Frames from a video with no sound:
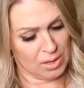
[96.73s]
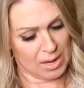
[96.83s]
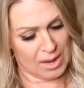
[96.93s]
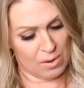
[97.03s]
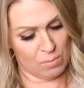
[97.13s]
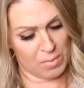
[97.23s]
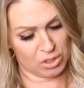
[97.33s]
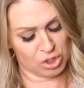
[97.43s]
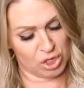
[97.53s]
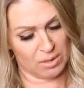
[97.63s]
how
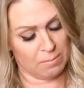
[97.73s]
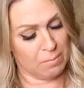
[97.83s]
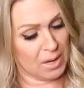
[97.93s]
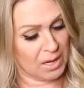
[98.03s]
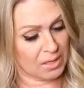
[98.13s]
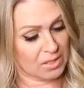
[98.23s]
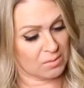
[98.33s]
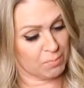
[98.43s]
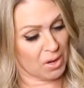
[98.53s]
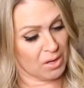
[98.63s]
much it makes,
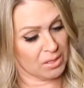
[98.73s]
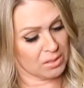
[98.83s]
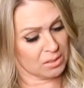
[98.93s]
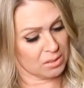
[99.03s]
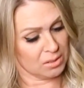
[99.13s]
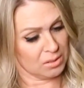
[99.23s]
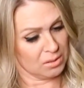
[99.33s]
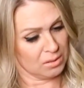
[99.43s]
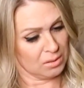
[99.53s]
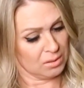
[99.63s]
but
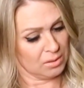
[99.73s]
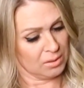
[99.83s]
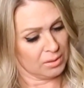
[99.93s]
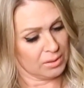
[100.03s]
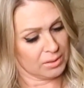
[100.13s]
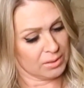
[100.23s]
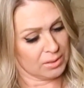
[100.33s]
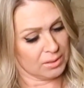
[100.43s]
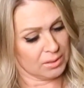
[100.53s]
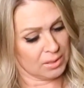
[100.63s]
let's
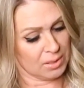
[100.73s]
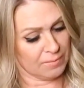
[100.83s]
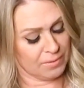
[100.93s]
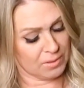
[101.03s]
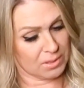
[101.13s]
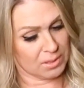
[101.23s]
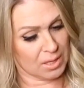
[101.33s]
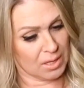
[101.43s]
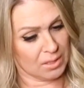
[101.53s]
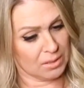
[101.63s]
see if it
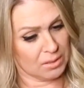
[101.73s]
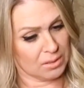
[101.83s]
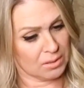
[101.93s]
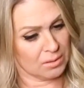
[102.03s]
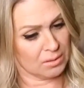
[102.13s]
says.